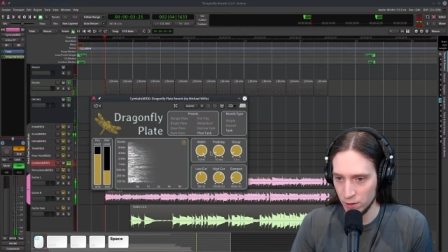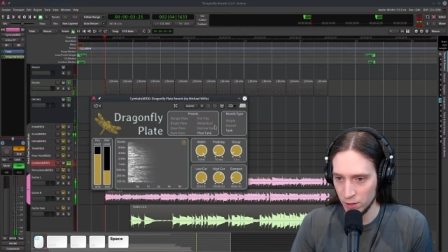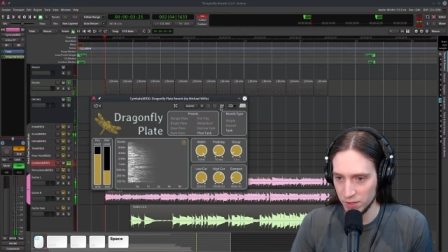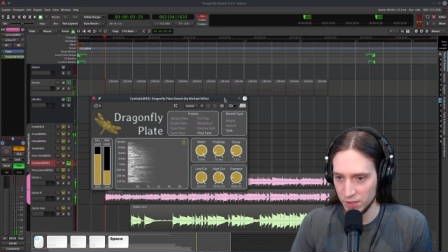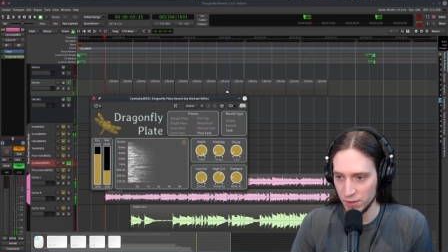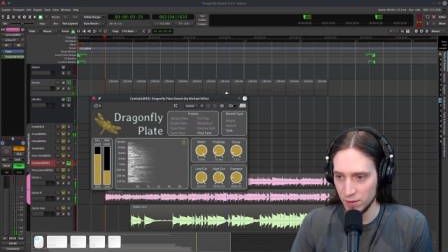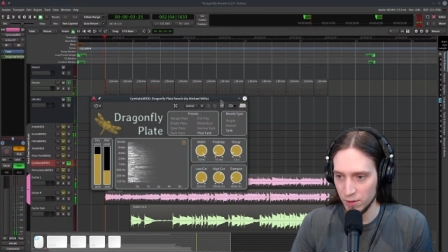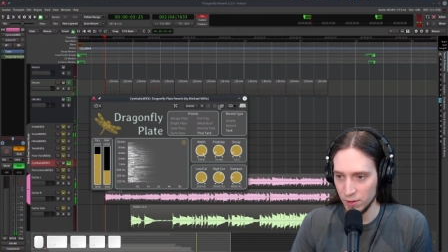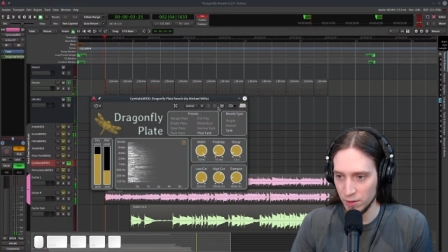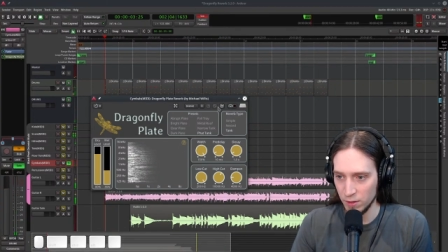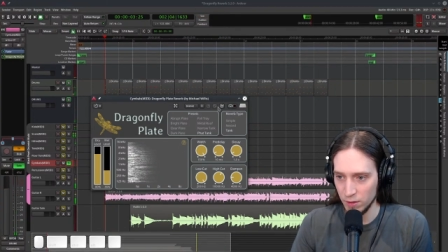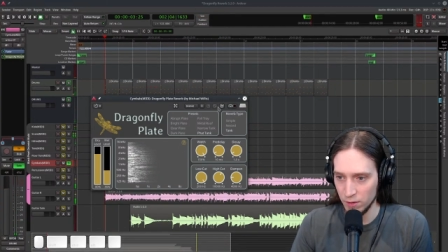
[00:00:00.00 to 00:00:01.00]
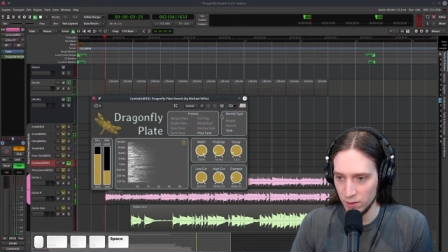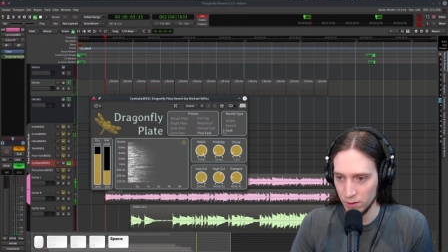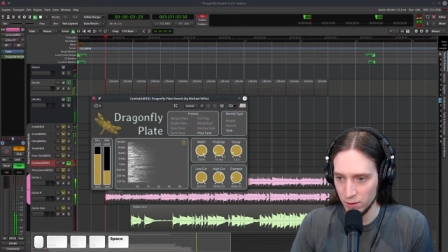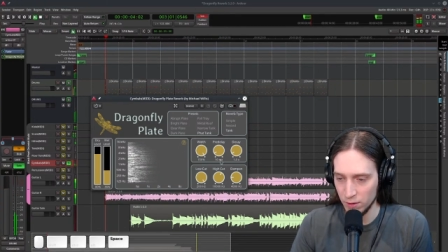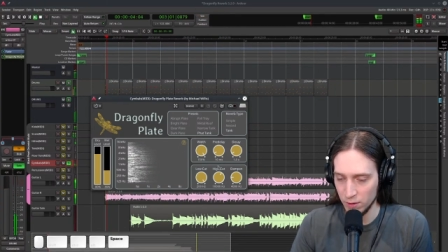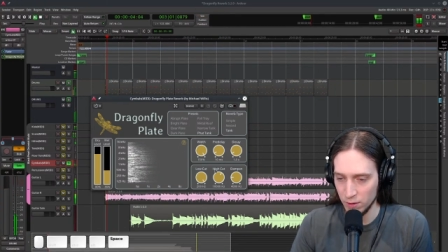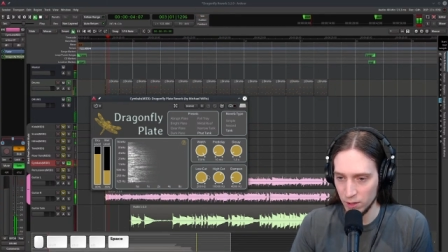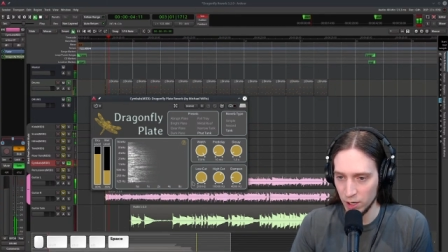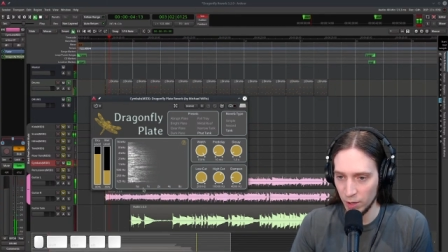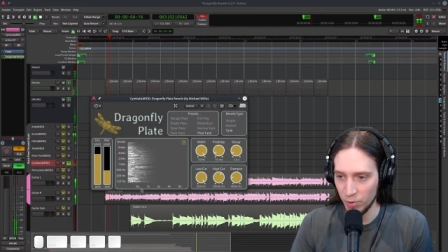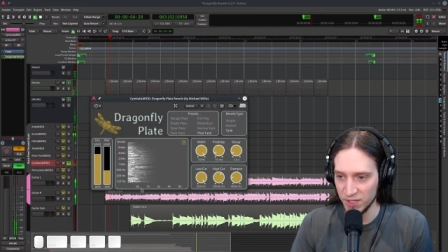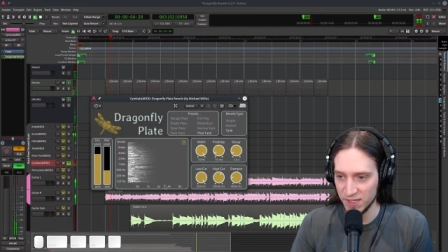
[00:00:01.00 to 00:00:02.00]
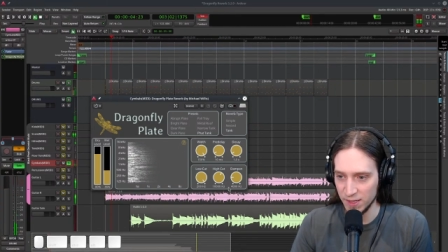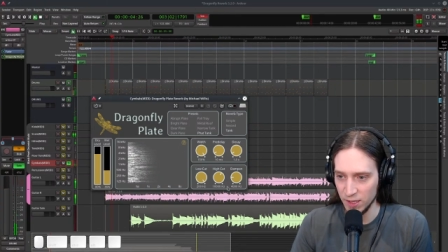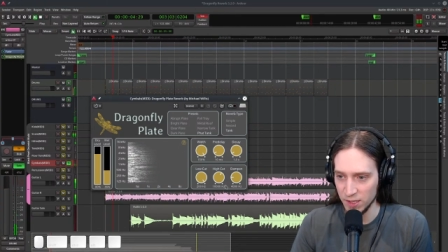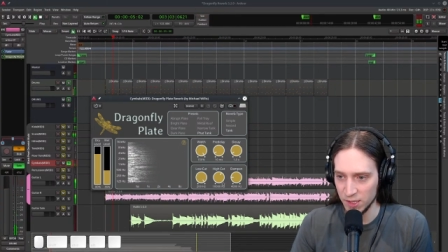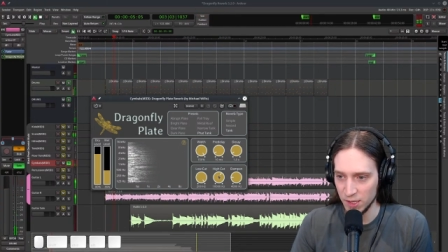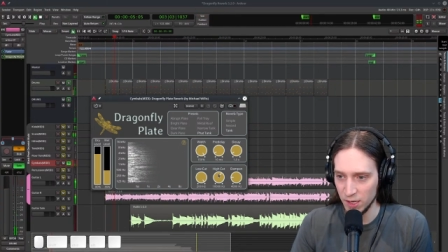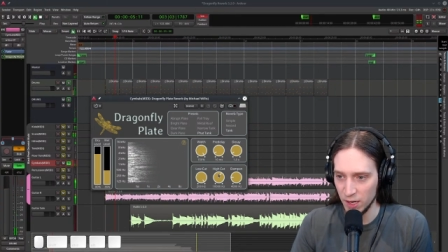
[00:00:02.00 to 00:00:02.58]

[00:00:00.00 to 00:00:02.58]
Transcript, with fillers: Let's high pass this.